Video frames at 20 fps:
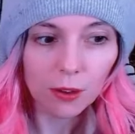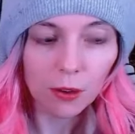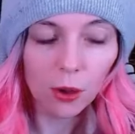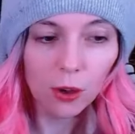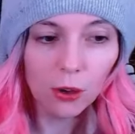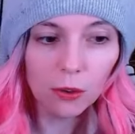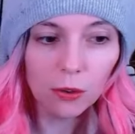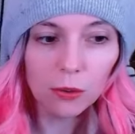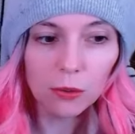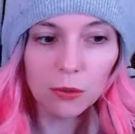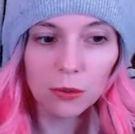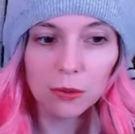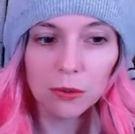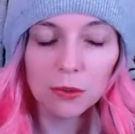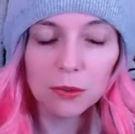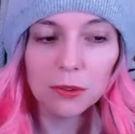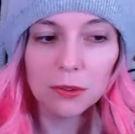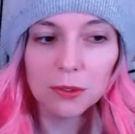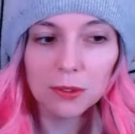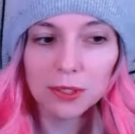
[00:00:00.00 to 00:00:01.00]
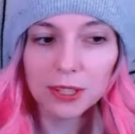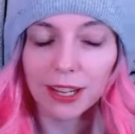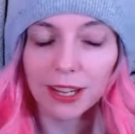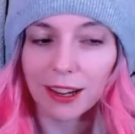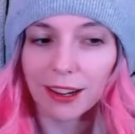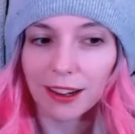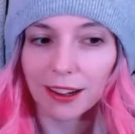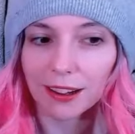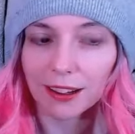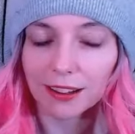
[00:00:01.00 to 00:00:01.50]
Oh
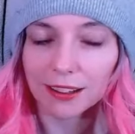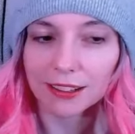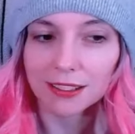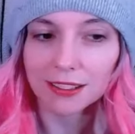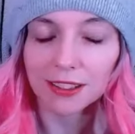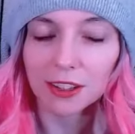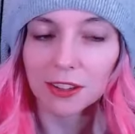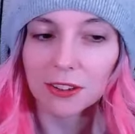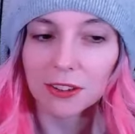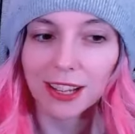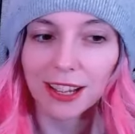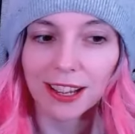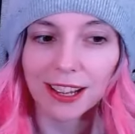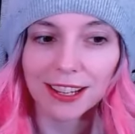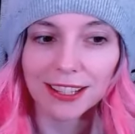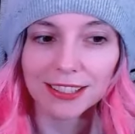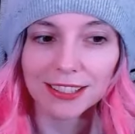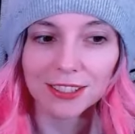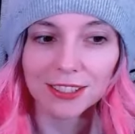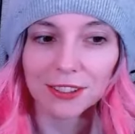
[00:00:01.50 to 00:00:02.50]
yeah. Okay,